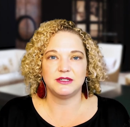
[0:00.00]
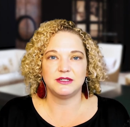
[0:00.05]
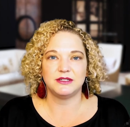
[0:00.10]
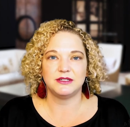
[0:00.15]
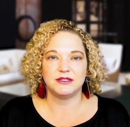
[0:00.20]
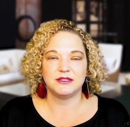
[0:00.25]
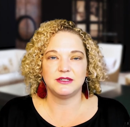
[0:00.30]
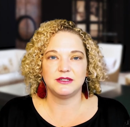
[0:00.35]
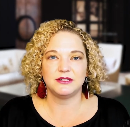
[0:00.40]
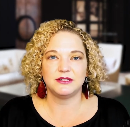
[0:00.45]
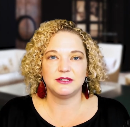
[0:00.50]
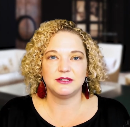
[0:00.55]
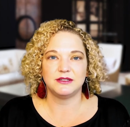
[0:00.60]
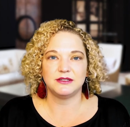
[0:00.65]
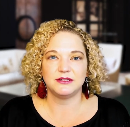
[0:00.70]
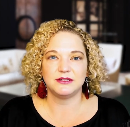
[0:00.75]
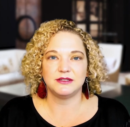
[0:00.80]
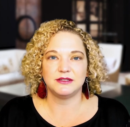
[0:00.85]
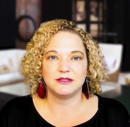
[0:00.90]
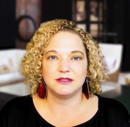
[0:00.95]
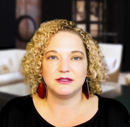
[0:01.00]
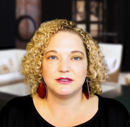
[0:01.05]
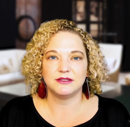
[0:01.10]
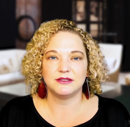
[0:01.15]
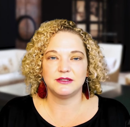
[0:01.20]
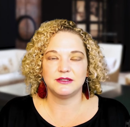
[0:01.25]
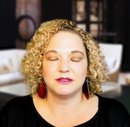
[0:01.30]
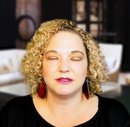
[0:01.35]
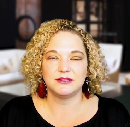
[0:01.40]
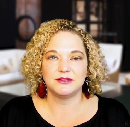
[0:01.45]

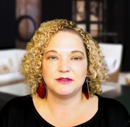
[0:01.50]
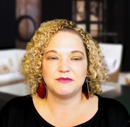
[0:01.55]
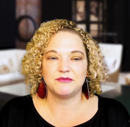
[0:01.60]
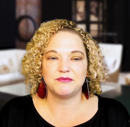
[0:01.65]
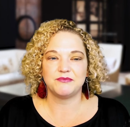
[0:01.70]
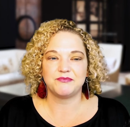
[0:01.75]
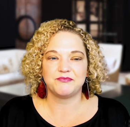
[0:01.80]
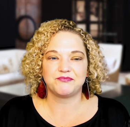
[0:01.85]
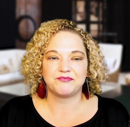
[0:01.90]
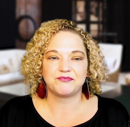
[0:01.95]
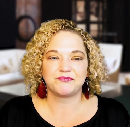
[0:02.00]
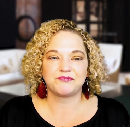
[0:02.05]
[no speech]